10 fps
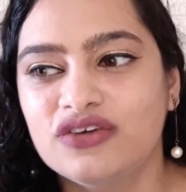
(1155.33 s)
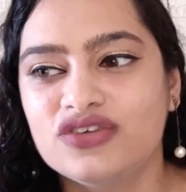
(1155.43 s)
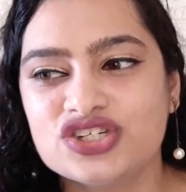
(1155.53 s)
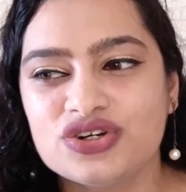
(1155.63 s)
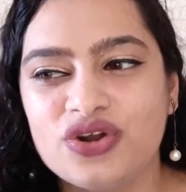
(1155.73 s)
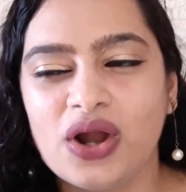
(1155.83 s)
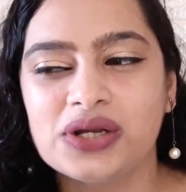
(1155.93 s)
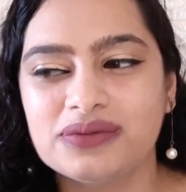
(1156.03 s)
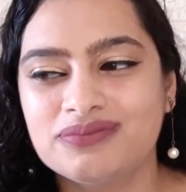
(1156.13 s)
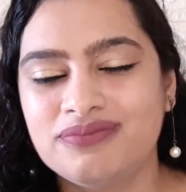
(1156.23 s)
we should
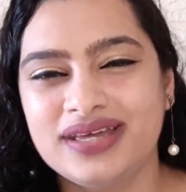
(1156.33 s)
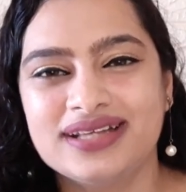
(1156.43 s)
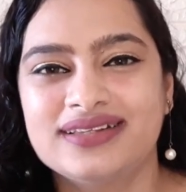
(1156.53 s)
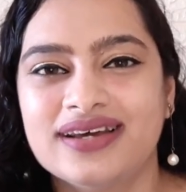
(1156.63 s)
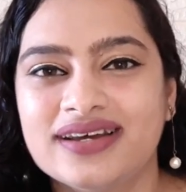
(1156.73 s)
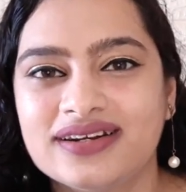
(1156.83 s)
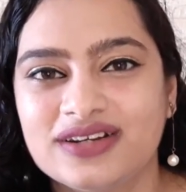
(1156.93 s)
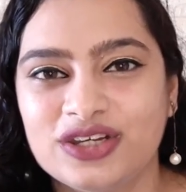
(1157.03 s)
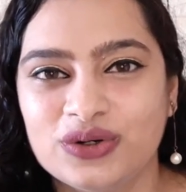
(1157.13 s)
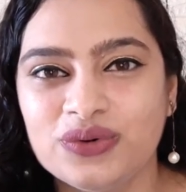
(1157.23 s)
not make their
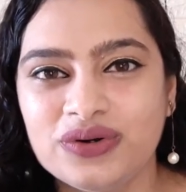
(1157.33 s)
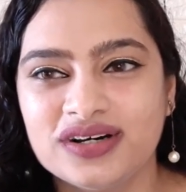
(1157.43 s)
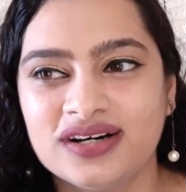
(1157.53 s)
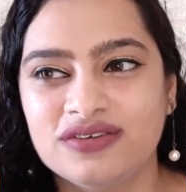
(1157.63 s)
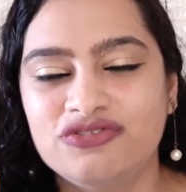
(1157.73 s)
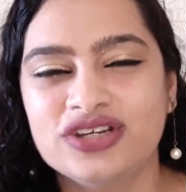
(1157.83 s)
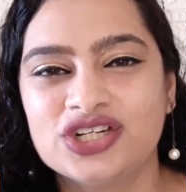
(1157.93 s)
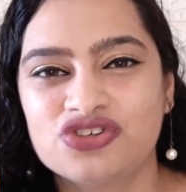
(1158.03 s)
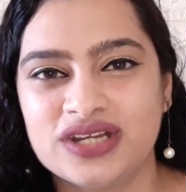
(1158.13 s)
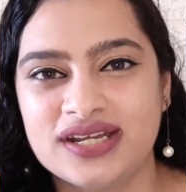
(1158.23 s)

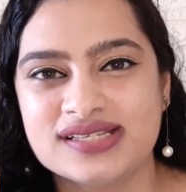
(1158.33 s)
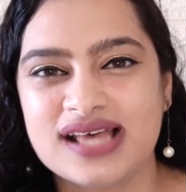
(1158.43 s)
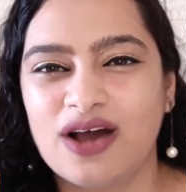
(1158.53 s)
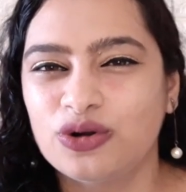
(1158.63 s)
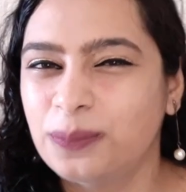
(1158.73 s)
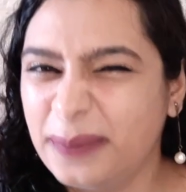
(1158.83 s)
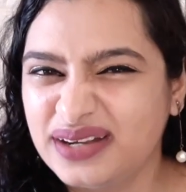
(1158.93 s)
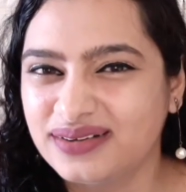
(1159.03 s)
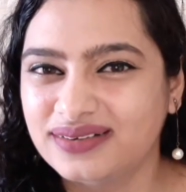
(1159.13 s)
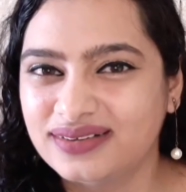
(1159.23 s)
victory sound
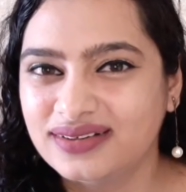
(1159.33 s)
bitter.